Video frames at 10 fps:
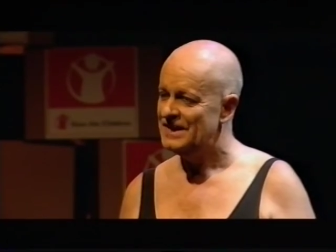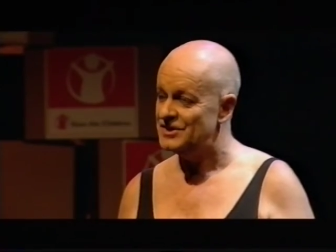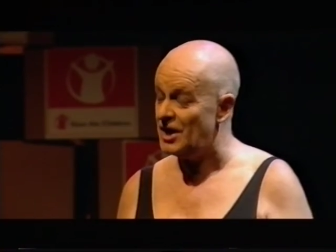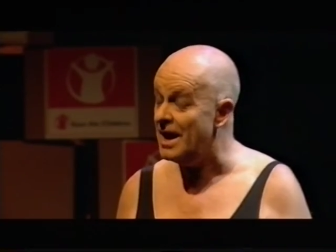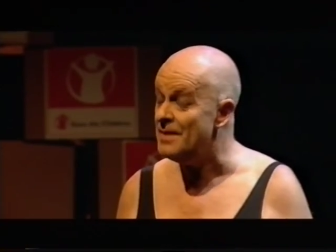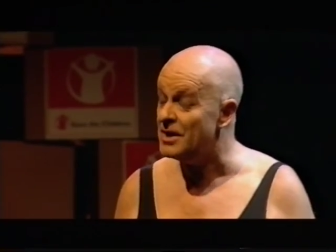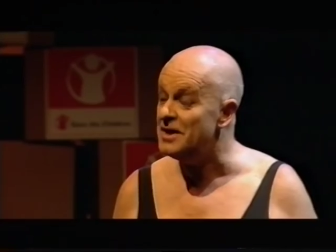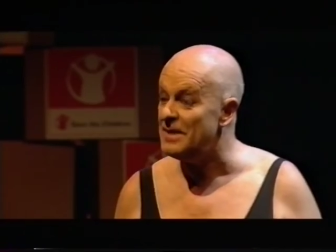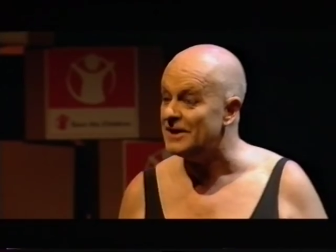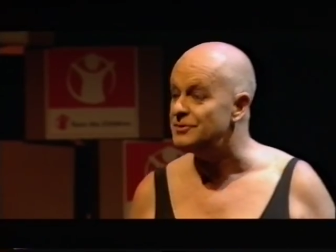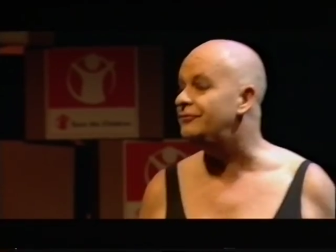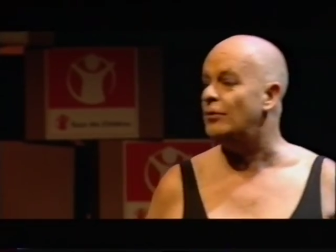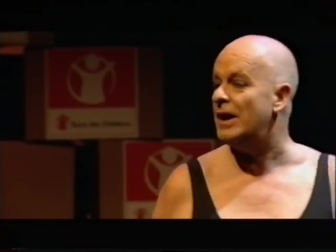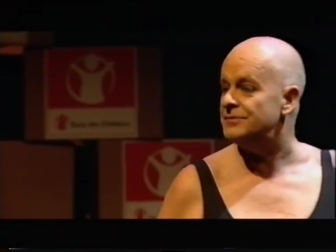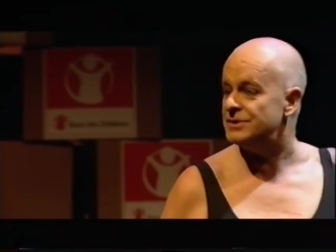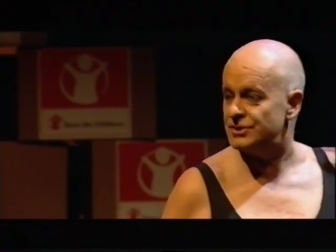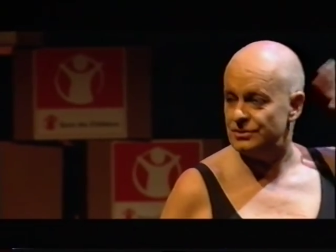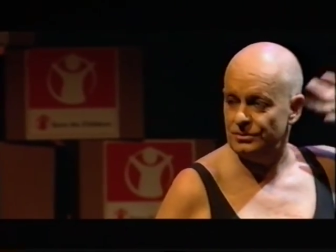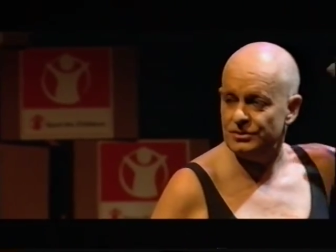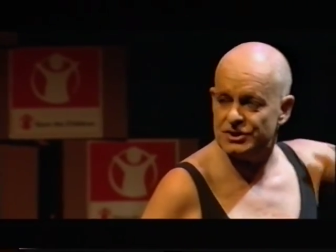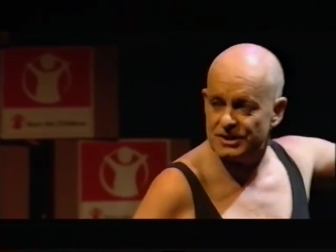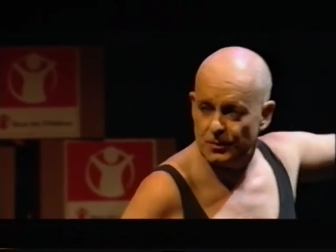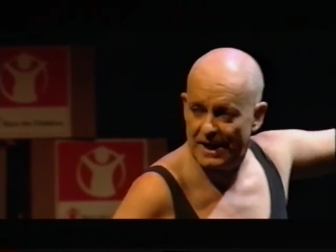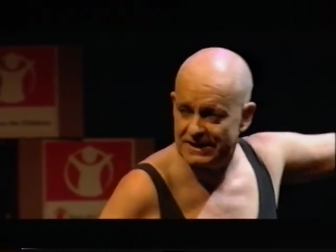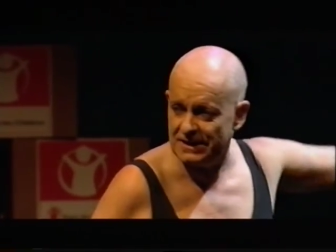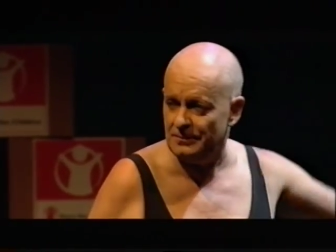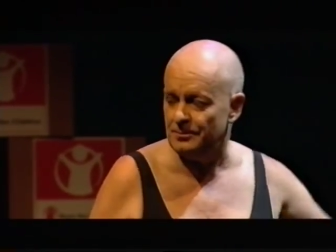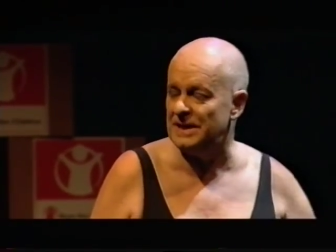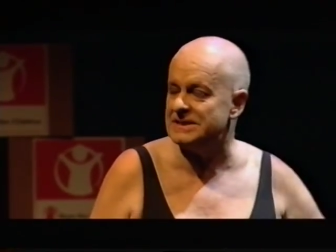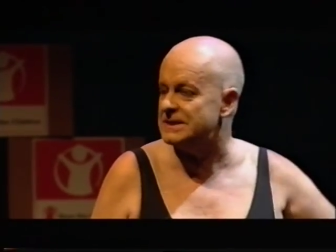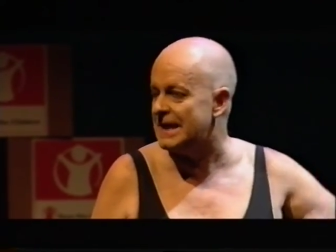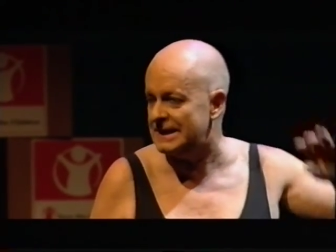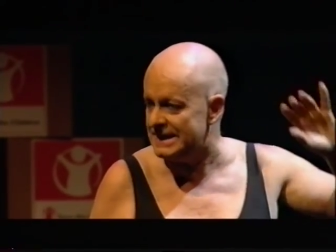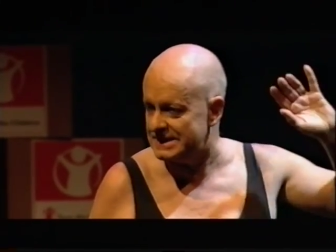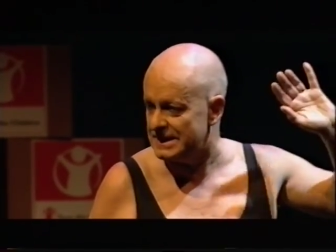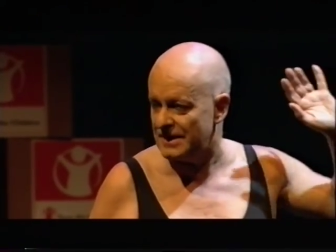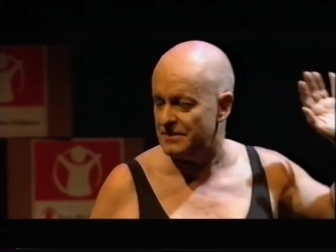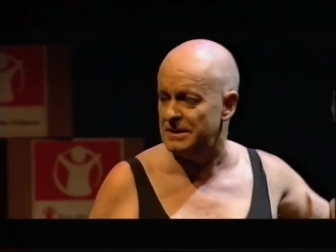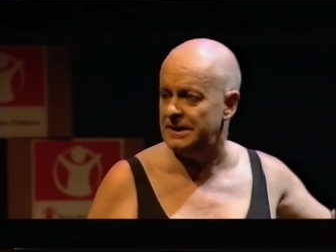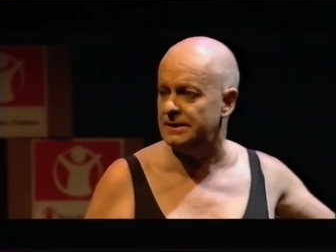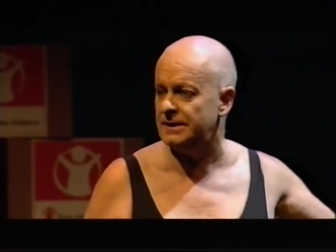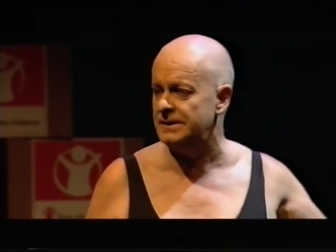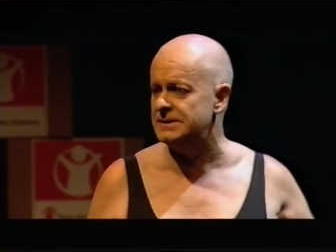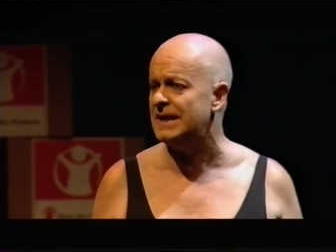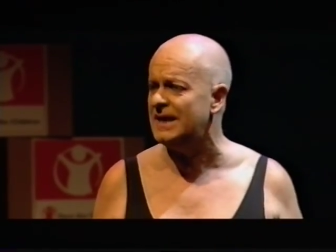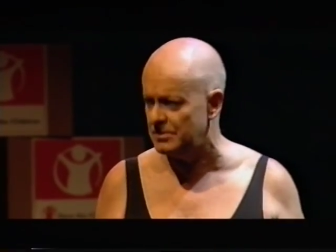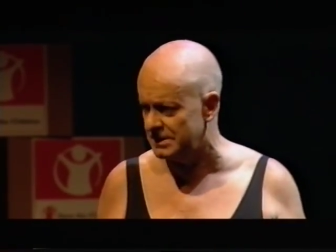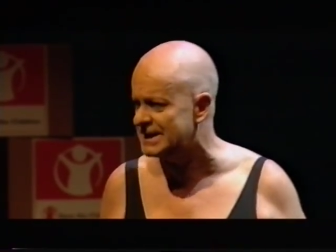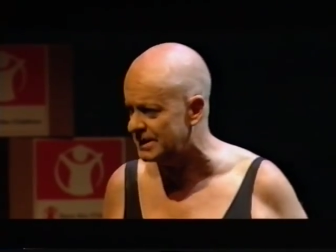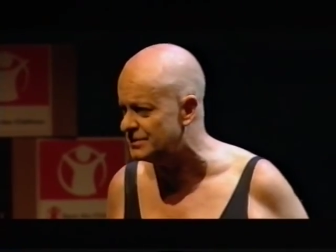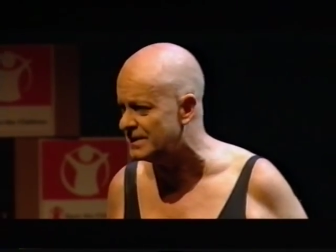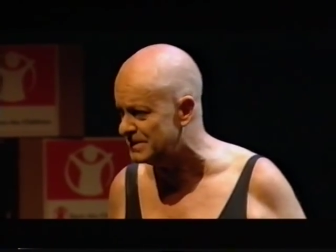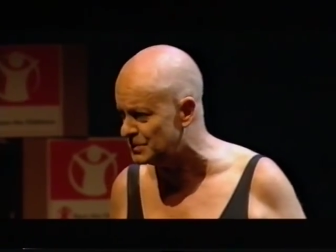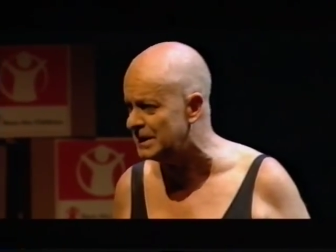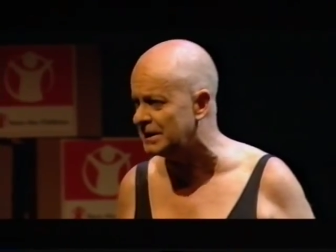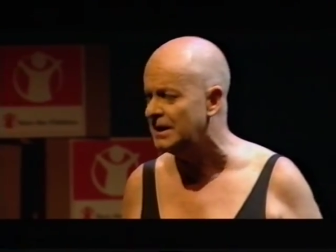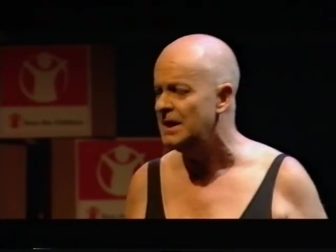So I'm going back to 400 schools, still waiting, plus at least another 1 million kids, and I will say to them as well,